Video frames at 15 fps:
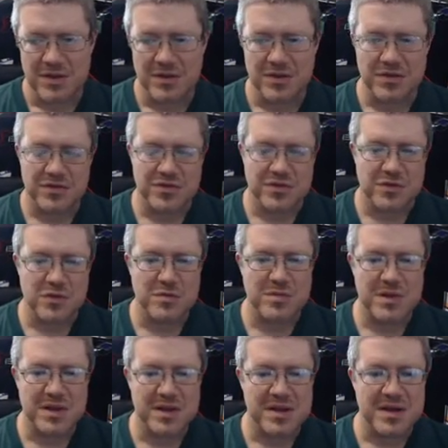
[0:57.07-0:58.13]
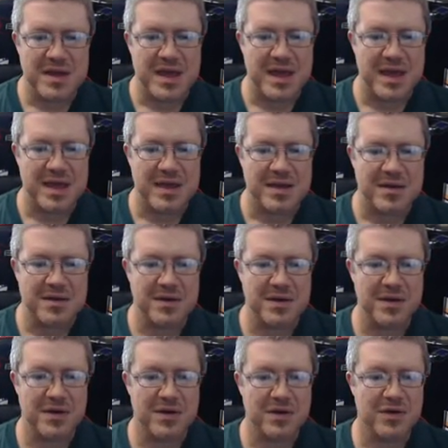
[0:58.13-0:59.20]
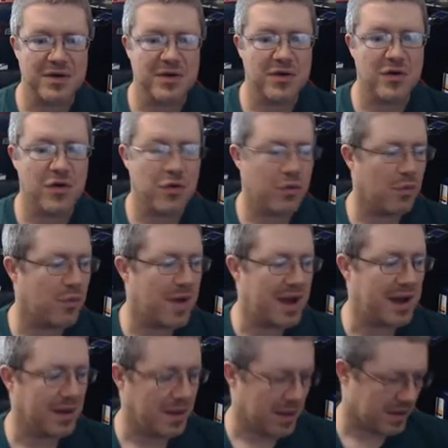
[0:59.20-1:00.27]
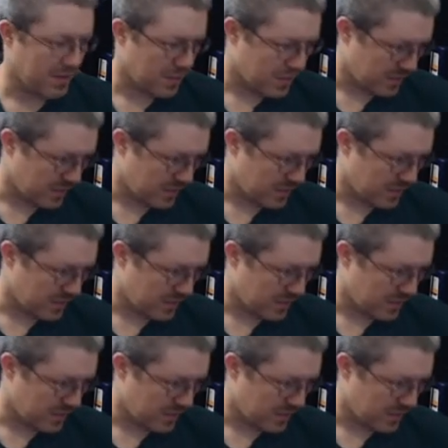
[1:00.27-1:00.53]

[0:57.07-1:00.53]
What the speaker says: Stormblood had quite a lot going